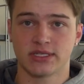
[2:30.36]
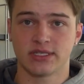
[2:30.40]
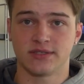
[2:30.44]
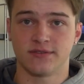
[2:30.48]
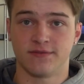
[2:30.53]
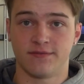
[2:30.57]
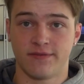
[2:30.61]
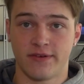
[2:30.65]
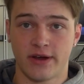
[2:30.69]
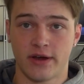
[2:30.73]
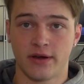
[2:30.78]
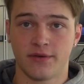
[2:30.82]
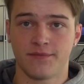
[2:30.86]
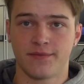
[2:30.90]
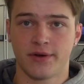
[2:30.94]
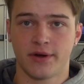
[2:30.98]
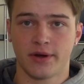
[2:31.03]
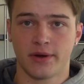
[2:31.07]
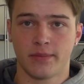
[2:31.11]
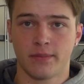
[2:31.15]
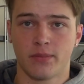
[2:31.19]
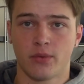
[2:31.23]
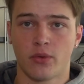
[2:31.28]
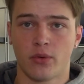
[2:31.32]
is very,
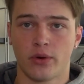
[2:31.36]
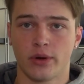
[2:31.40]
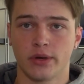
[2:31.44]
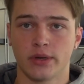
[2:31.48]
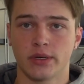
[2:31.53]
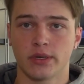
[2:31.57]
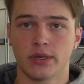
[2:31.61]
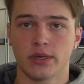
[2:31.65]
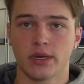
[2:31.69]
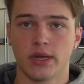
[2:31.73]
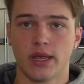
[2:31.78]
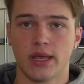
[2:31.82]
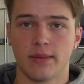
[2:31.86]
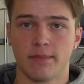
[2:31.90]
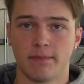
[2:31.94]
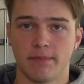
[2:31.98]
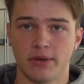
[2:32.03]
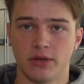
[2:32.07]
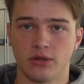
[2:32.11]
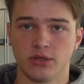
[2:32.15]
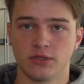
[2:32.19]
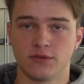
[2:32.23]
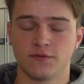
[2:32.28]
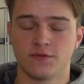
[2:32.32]
very important. It
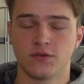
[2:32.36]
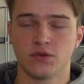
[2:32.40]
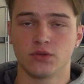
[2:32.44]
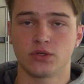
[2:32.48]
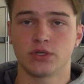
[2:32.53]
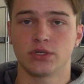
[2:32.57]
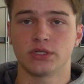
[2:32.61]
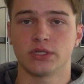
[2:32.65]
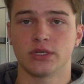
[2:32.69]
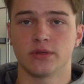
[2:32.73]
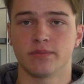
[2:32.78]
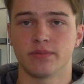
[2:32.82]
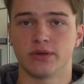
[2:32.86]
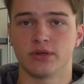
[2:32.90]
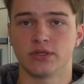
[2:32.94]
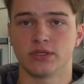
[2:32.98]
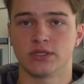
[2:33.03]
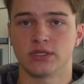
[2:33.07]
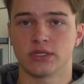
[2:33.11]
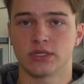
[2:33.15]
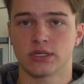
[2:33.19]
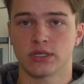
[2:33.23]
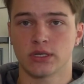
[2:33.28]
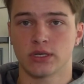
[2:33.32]
builds futures and it
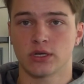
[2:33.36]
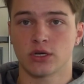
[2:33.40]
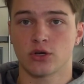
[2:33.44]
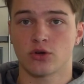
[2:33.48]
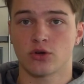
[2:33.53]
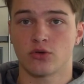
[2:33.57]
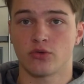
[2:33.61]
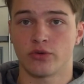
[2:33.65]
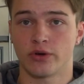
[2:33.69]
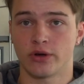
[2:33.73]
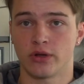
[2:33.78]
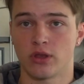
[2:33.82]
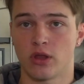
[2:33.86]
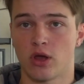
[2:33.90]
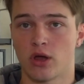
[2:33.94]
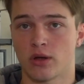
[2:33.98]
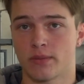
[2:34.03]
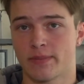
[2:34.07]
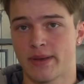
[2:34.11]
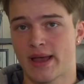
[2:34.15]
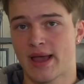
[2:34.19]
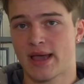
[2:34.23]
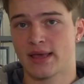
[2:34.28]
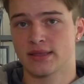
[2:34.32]
builds
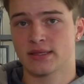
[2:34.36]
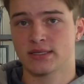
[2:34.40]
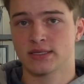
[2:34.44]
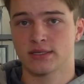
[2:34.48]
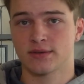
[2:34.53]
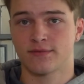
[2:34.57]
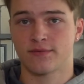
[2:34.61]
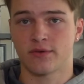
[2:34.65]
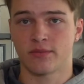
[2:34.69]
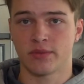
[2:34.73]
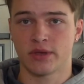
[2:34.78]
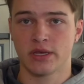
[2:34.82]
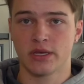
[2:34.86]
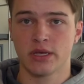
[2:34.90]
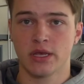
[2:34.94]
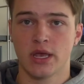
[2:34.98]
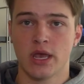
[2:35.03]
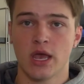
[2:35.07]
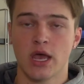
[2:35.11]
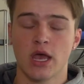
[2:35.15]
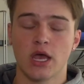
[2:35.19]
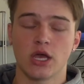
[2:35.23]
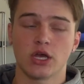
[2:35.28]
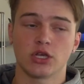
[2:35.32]
career-long paths for me.
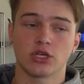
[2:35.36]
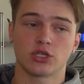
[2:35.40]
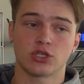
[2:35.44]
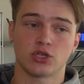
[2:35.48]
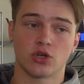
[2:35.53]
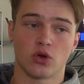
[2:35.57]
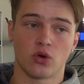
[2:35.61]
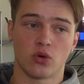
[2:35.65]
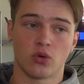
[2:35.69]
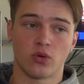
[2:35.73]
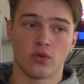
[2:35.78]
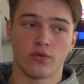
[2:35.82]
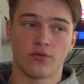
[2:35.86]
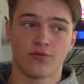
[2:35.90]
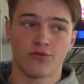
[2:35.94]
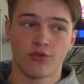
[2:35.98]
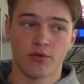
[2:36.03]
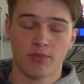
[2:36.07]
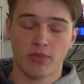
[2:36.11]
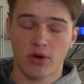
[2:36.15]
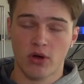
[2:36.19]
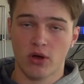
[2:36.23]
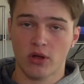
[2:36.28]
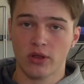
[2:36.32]
So
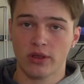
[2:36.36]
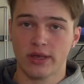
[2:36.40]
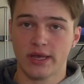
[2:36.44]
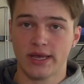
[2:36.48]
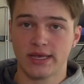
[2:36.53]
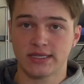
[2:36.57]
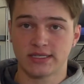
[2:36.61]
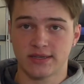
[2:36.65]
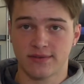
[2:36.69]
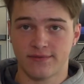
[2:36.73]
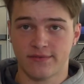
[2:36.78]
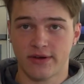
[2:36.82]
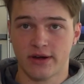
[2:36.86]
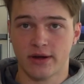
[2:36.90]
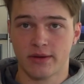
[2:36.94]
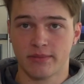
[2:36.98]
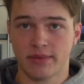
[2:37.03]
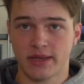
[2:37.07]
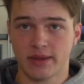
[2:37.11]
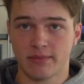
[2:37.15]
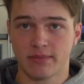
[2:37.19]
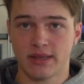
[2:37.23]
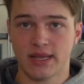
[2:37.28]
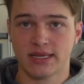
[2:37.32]
football is a very
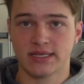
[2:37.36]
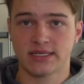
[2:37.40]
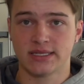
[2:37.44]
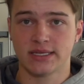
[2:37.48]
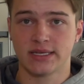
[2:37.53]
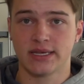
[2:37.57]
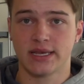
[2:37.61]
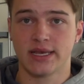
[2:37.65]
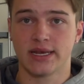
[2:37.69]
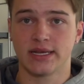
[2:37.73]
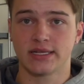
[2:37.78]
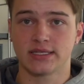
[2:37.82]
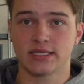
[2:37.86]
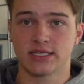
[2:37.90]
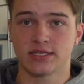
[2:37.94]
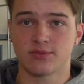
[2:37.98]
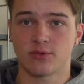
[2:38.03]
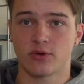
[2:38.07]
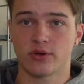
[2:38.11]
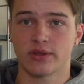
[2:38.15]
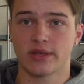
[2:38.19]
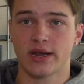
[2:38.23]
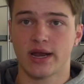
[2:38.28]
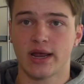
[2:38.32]
big blessing, and it's a
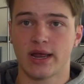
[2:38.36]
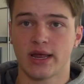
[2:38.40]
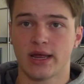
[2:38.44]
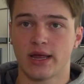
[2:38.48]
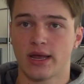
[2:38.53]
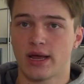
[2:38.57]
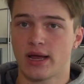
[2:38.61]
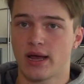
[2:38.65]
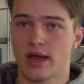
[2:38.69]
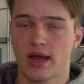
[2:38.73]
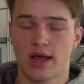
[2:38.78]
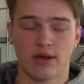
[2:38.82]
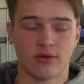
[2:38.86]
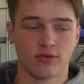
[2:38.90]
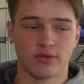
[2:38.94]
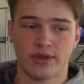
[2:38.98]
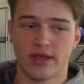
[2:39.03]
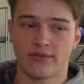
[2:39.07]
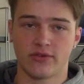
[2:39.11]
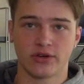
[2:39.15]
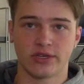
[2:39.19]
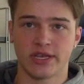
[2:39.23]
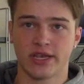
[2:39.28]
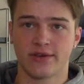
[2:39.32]
sport that I will
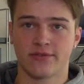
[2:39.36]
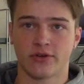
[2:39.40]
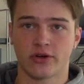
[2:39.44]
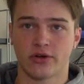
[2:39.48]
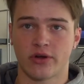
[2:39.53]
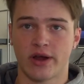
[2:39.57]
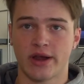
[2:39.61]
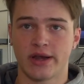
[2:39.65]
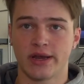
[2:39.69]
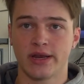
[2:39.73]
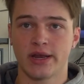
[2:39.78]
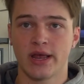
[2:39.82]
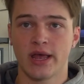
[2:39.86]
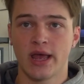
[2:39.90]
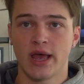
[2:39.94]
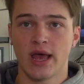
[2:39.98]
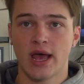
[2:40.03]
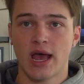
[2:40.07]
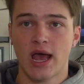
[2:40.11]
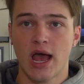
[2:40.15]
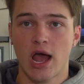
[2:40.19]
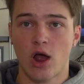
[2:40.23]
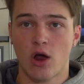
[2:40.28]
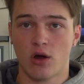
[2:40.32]
never take for granted.
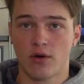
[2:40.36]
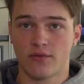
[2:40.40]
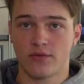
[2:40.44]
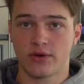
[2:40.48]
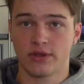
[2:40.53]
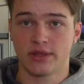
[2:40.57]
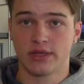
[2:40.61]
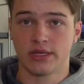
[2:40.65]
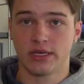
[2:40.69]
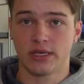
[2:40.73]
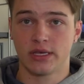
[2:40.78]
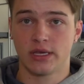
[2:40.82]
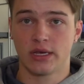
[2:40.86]
However, the